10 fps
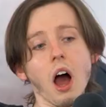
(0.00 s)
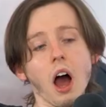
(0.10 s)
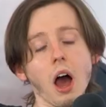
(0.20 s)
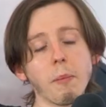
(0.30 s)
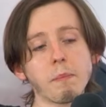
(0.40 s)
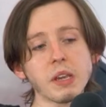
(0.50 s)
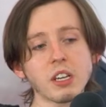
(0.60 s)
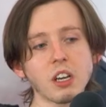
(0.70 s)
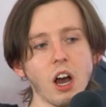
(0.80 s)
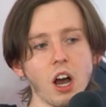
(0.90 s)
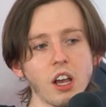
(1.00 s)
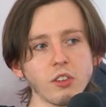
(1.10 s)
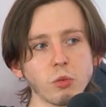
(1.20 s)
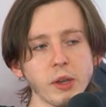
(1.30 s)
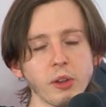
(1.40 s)
Uh,
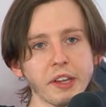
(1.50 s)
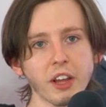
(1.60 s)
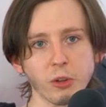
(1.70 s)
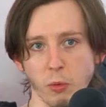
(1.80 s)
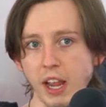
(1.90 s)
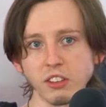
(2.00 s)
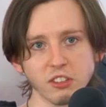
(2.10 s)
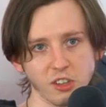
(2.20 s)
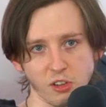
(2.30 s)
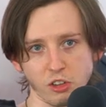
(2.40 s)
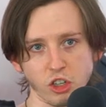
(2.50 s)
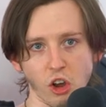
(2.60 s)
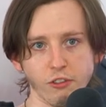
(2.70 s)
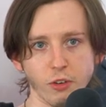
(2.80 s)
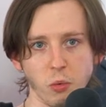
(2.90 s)
because we only got the rights to do the
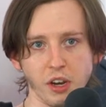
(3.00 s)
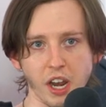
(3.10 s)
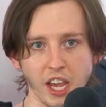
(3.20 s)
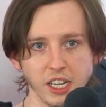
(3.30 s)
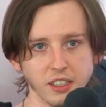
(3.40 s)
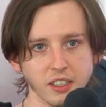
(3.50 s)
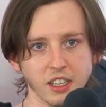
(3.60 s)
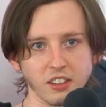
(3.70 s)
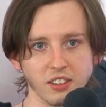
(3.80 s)
show for one night, and